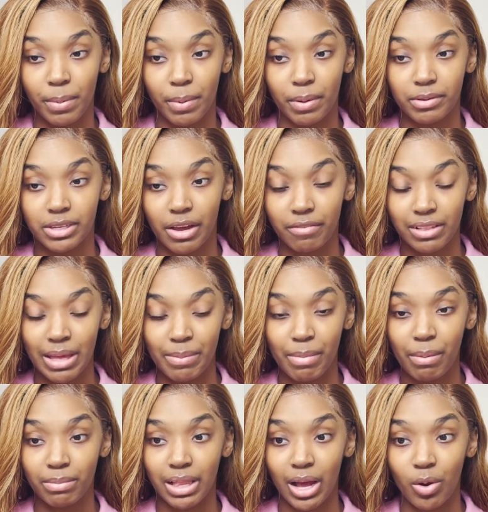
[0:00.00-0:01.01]
soft glam on
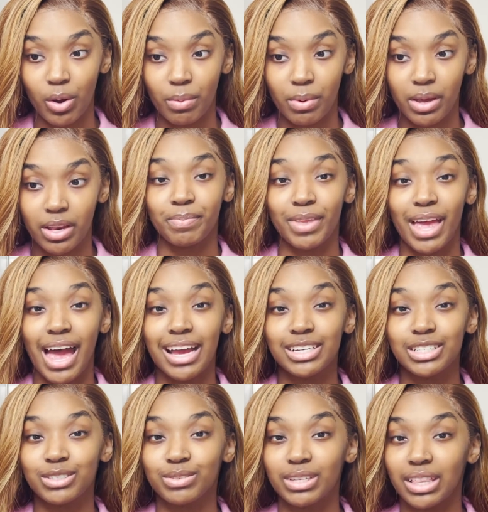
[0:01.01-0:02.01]
Black women. I just
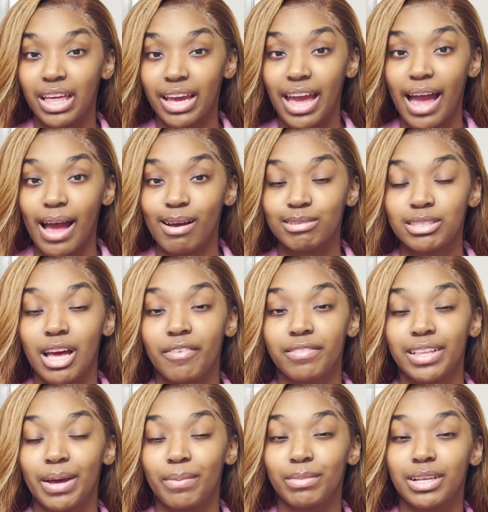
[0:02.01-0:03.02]
really like how soft
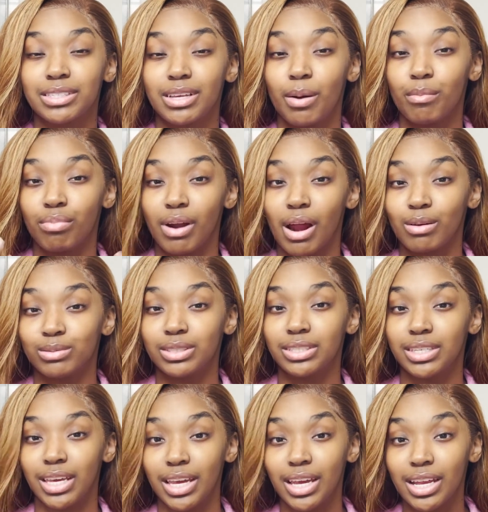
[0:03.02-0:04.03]
glam looks on brown
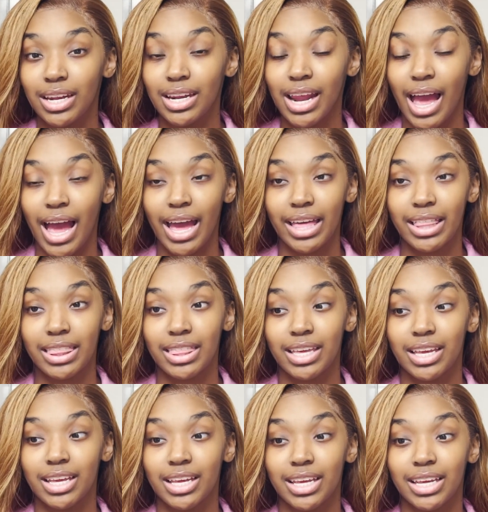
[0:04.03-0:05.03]
skin. I
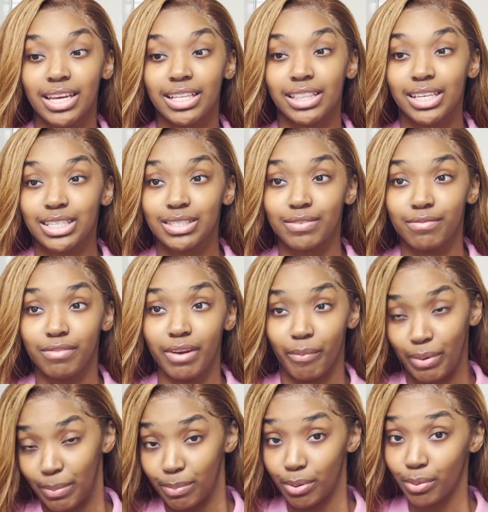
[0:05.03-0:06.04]
think it looks
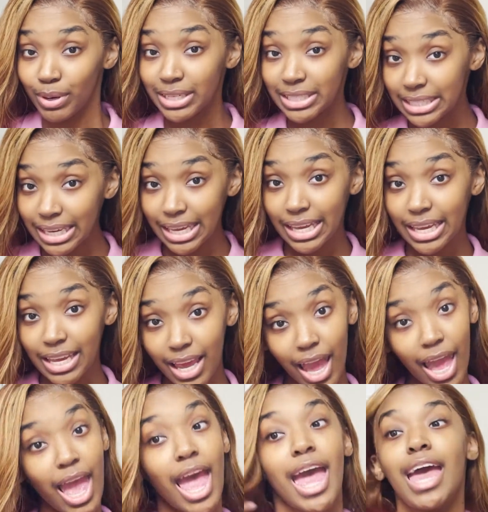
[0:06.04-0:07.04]
very pretty.
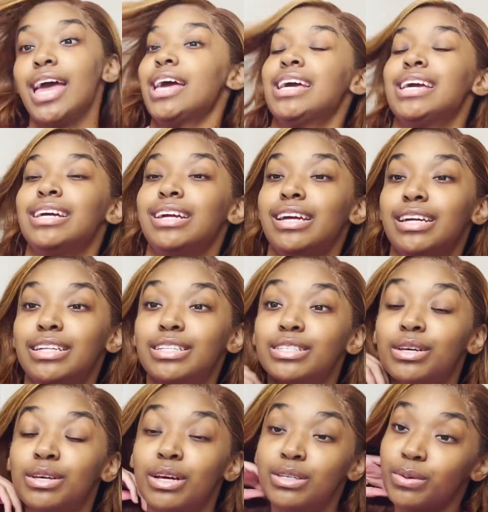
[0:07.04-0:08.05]
And so
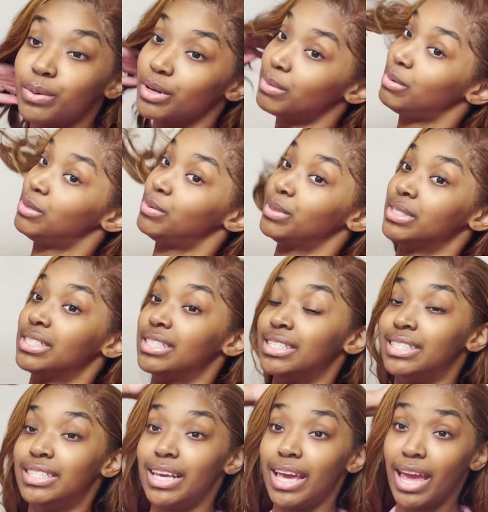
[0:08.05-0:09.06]
that's what we're gonna be doing
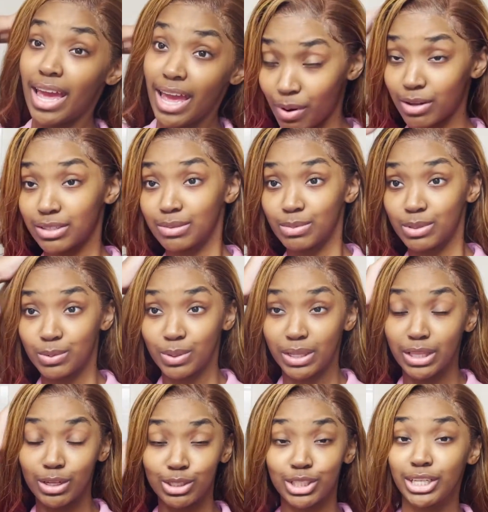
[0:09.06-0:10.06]
today. We're also gonna be doing a
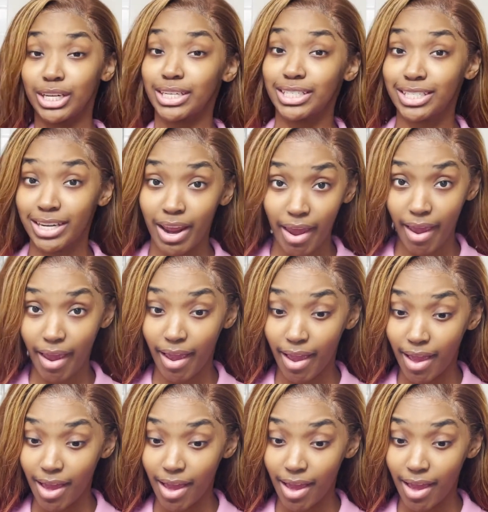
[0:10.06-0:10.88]
little chit chat,